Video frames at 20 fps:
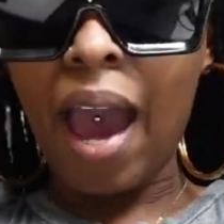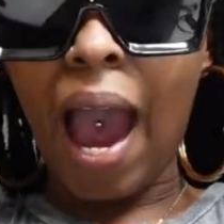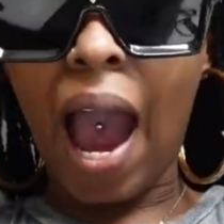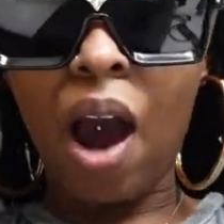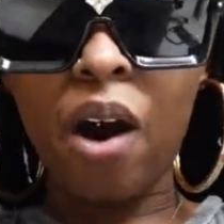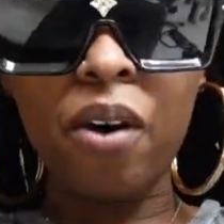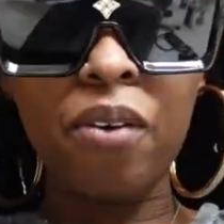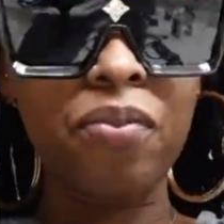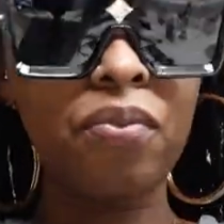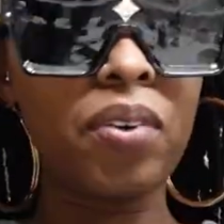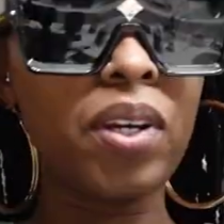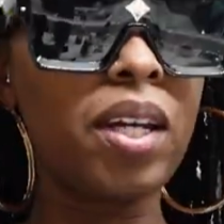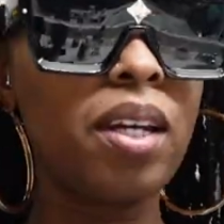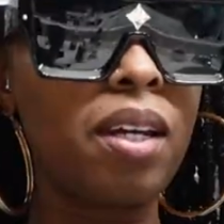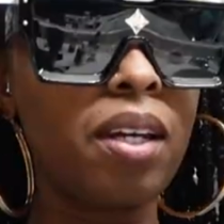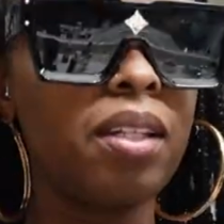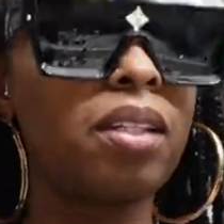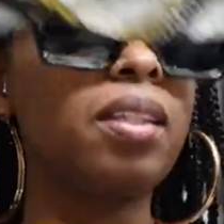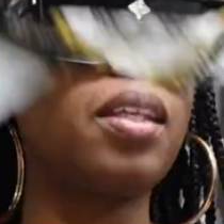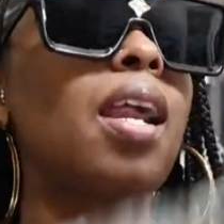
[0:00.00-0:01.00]

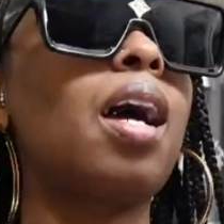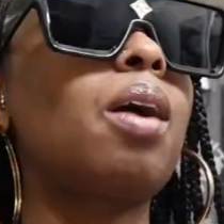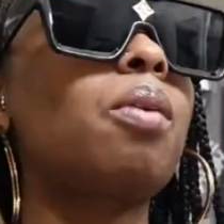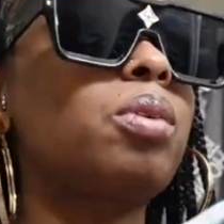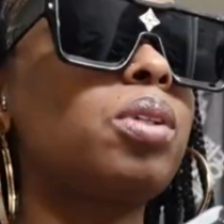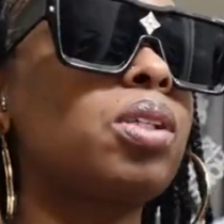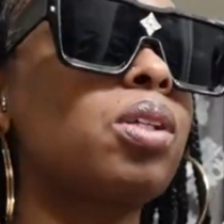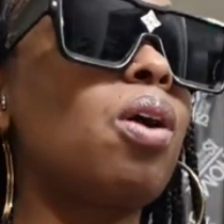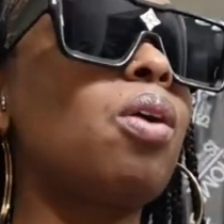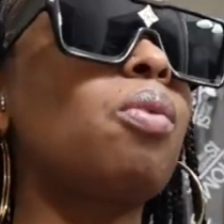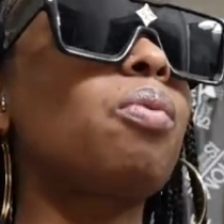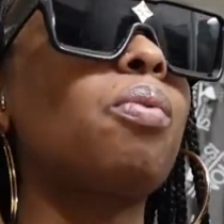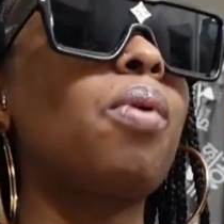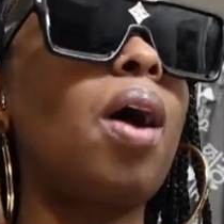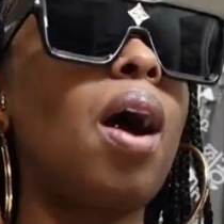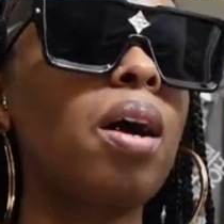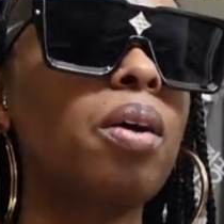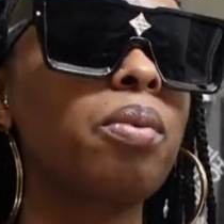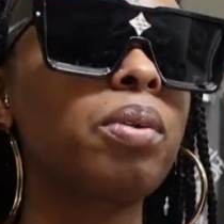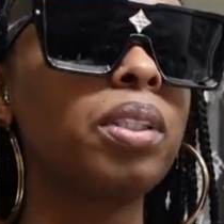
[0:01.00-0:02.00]
outfit that I was gonna
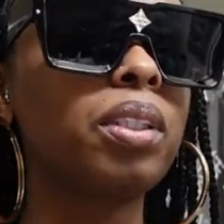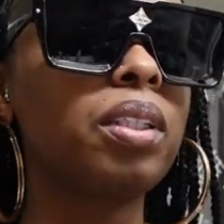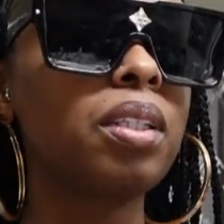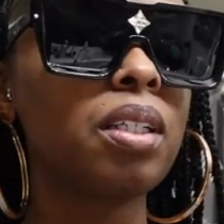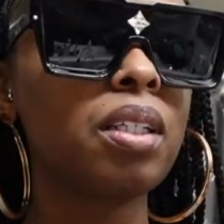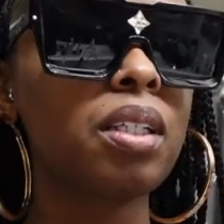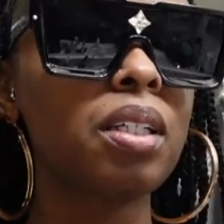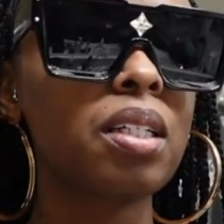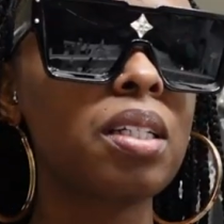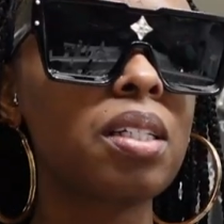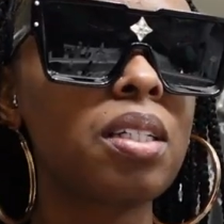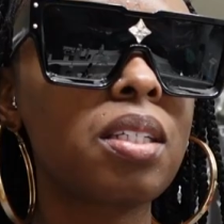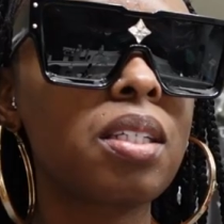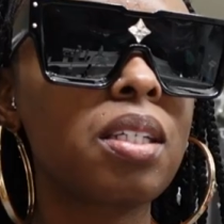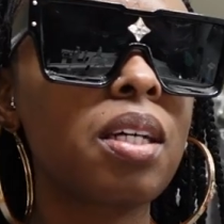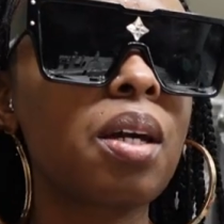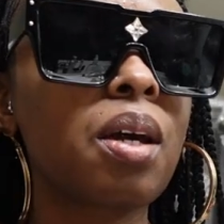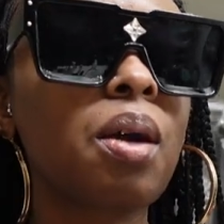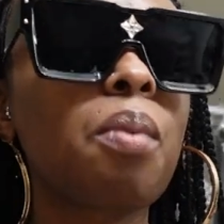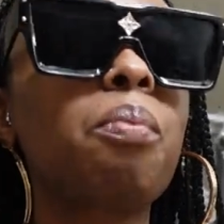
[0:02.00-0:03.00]
rock with this,
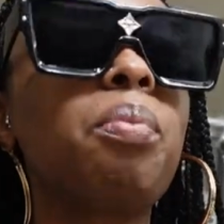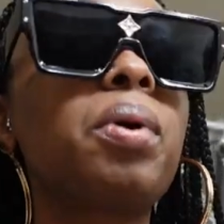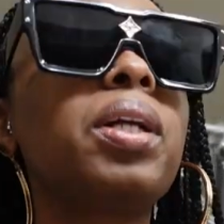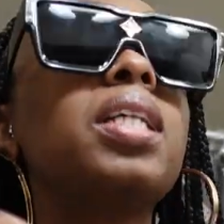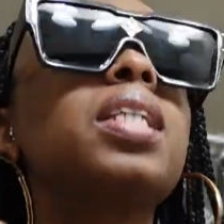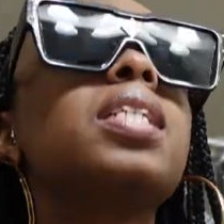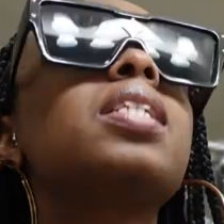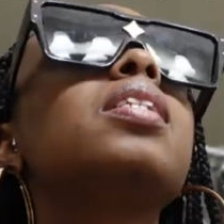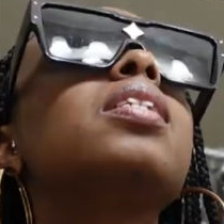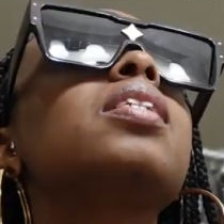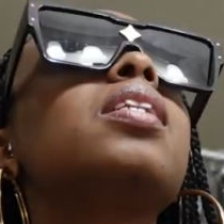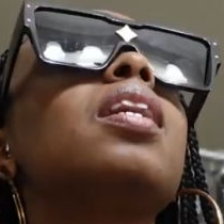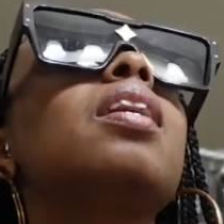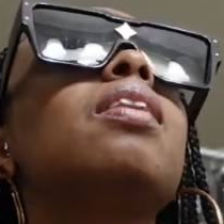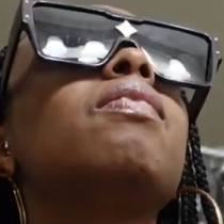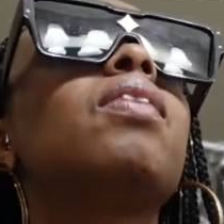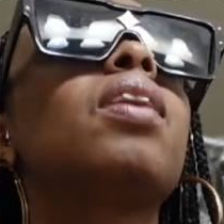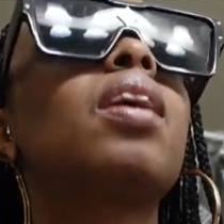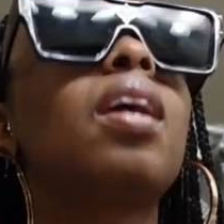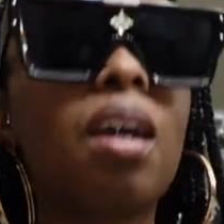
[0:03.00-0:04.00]
but this is
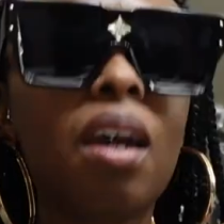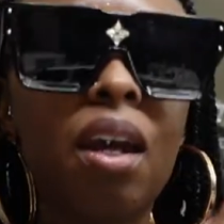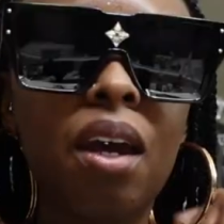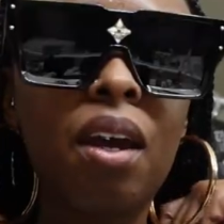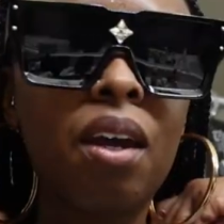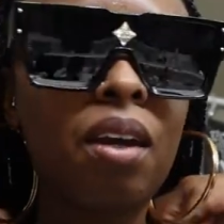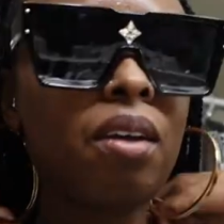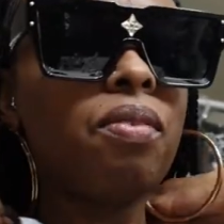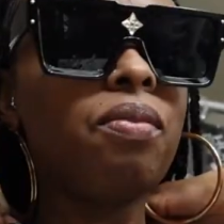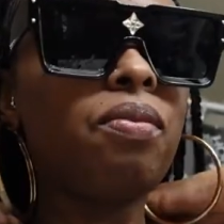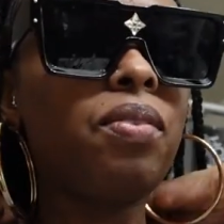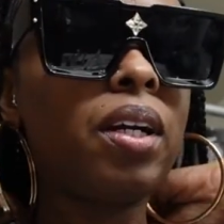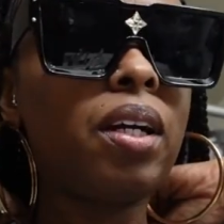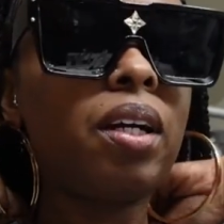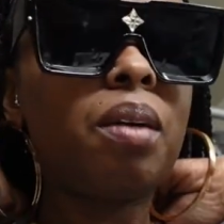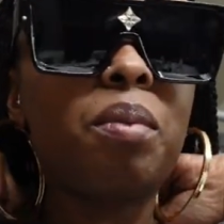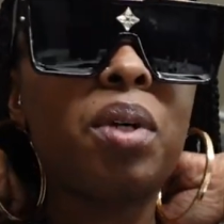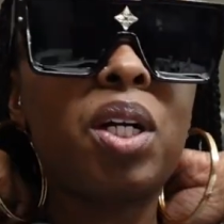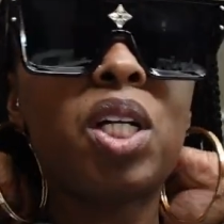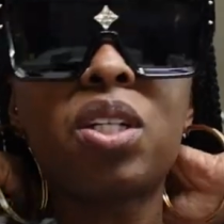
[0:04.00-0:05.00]
giving
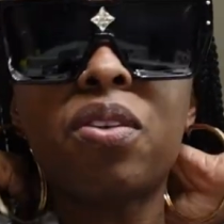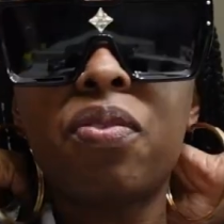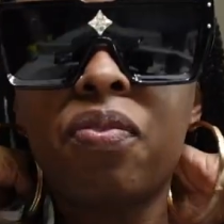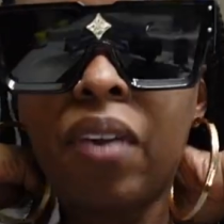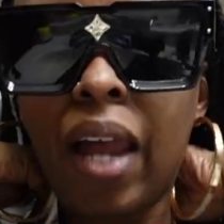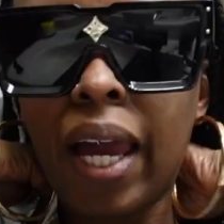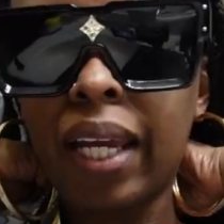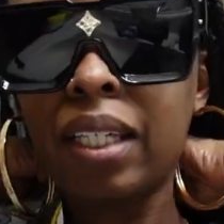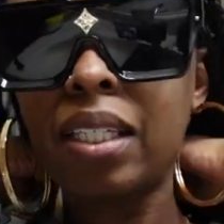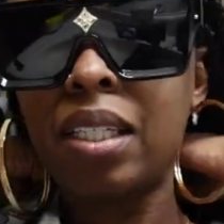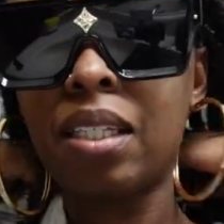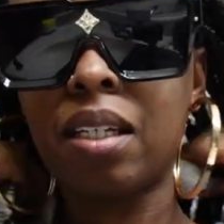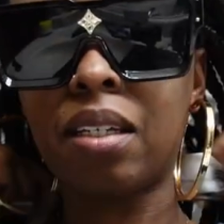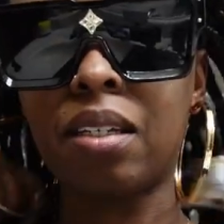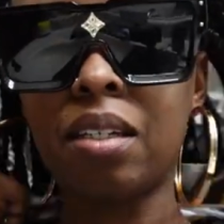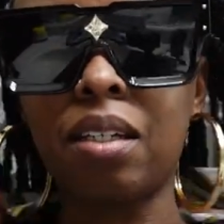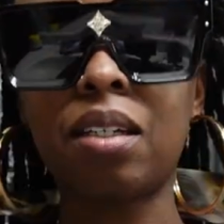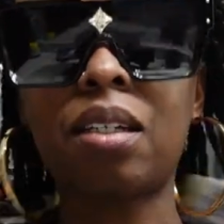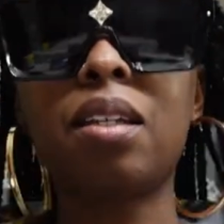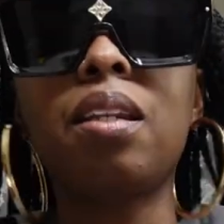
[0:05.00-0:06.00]
very much flight
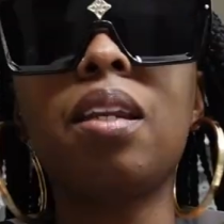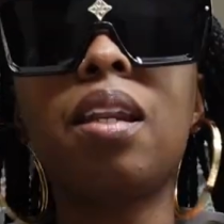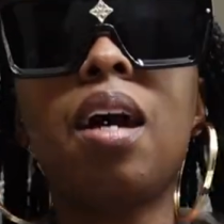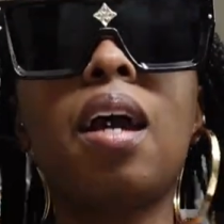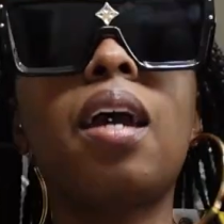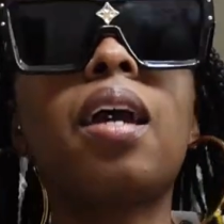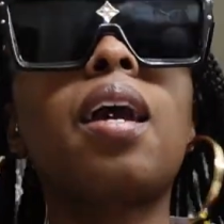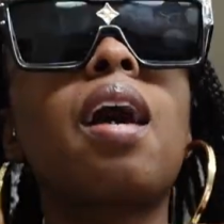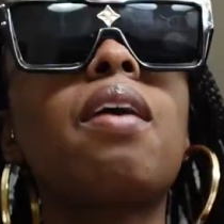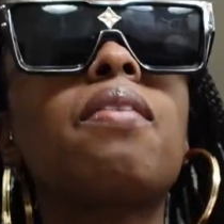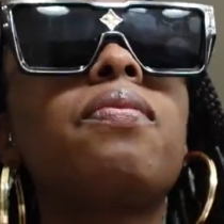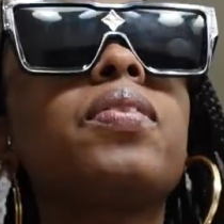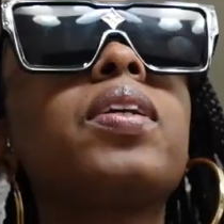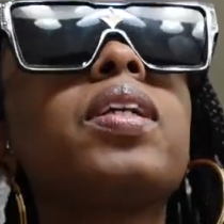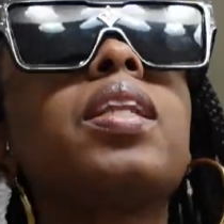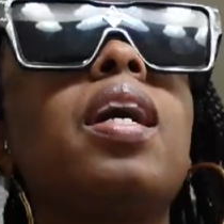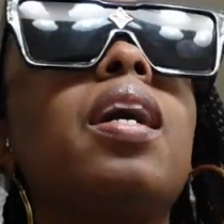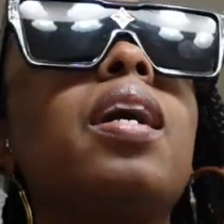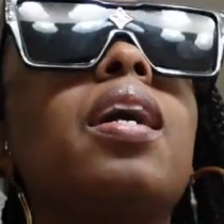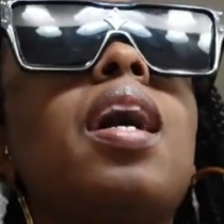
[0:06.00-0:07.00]
attendant. Like, I
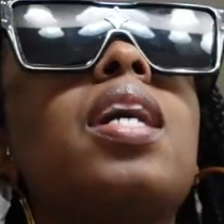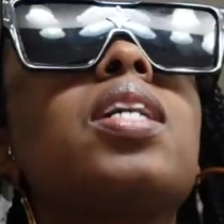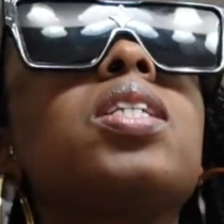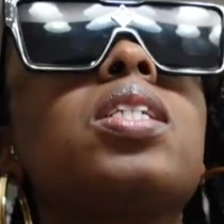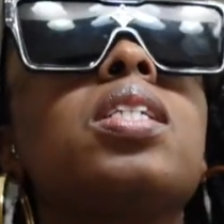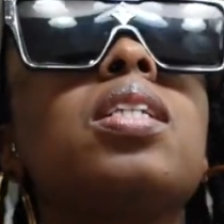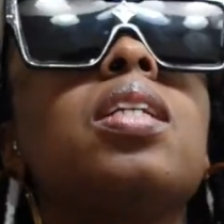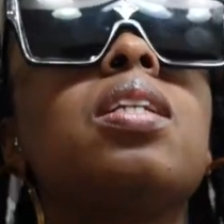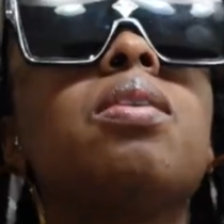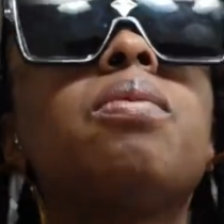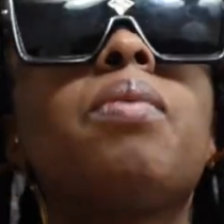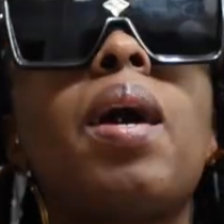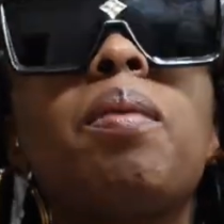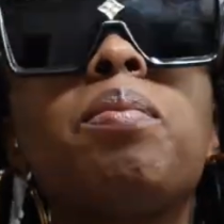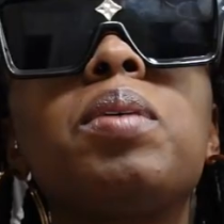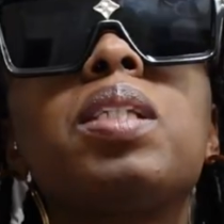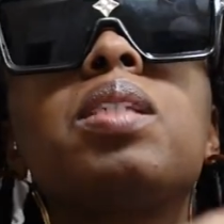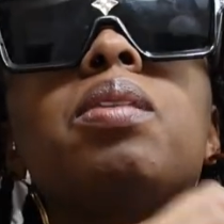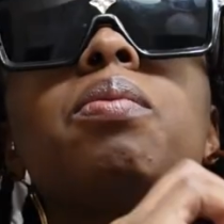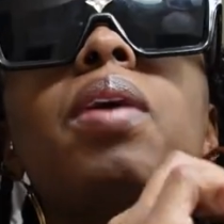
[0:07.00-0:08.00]
feel like I just need to wrap
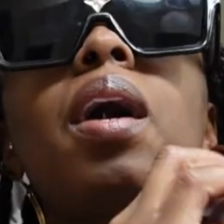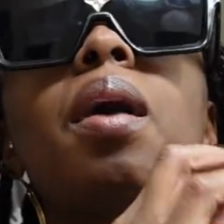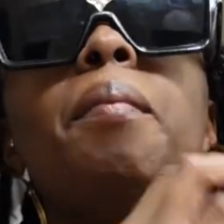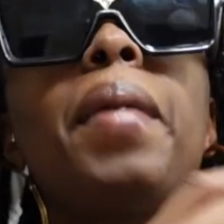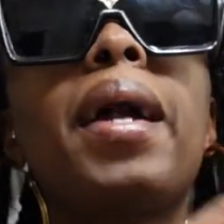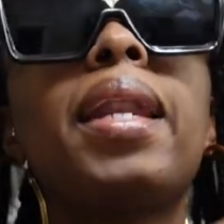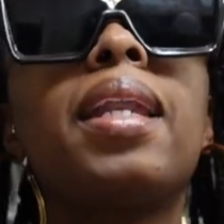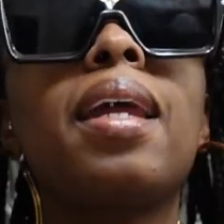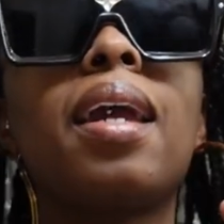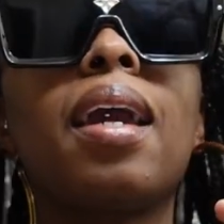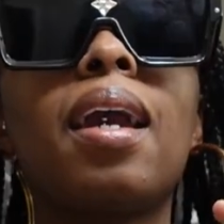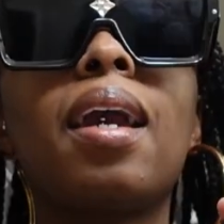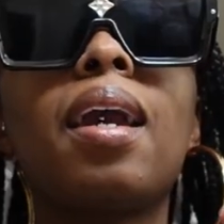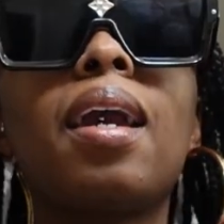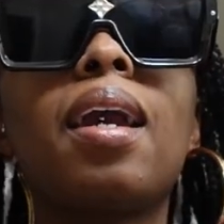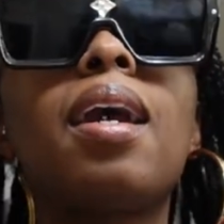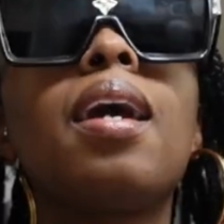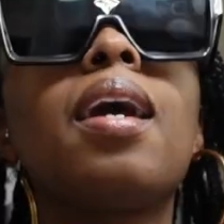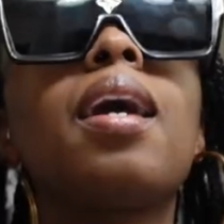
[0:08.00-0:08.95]
this around my neck,